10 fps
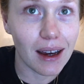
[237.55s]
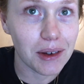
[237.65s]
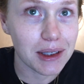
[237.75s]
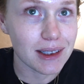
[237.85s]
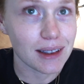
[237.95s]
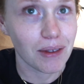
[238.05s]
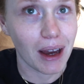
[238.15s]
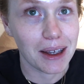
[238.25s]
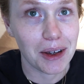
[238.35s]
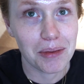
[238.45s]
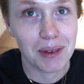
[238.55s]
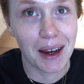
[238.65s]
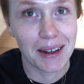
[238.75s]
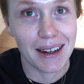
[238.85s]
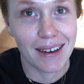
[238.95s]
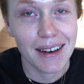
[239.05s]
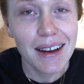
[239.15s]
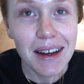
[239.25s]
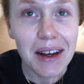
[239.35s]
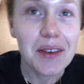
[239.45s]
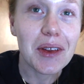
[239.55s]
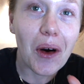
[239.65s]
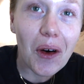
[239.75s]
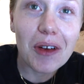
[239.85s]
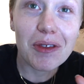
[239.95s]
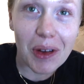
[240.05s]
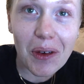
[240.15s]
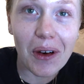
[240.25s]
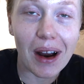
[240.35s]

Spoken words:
yeah, you can see the vacuum down here. The whole floor